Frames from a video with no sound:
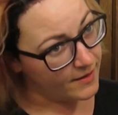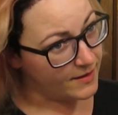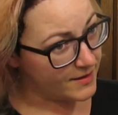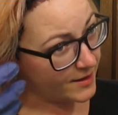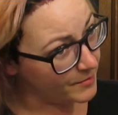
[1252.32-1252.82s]

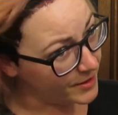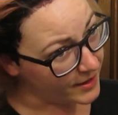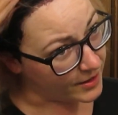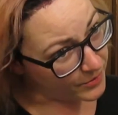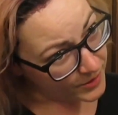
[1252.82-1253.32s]
this time I
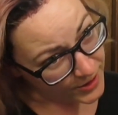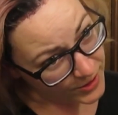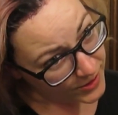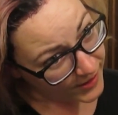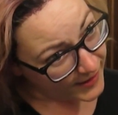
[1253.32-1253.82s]
kind of want to
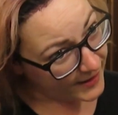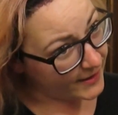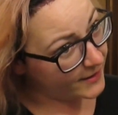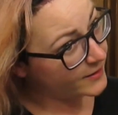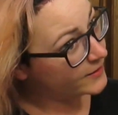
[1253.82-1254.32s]
try,
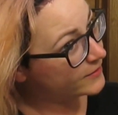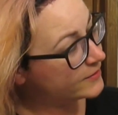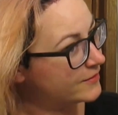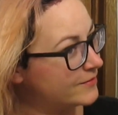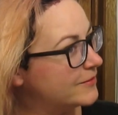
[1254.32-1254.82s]
like,
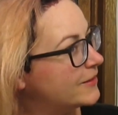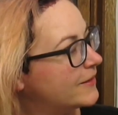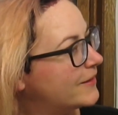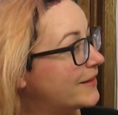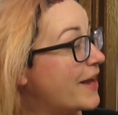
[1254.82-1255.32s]

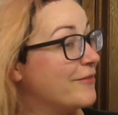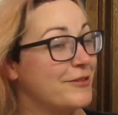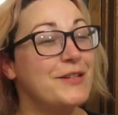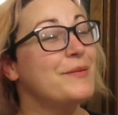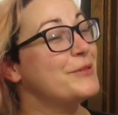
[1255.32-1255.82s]
every
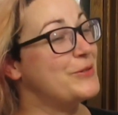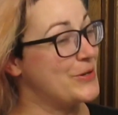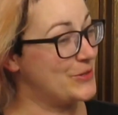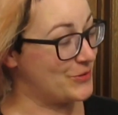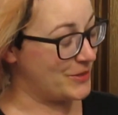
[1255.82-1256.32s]
time I try
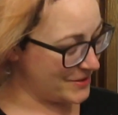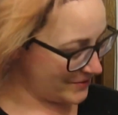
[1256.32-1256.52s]
streaks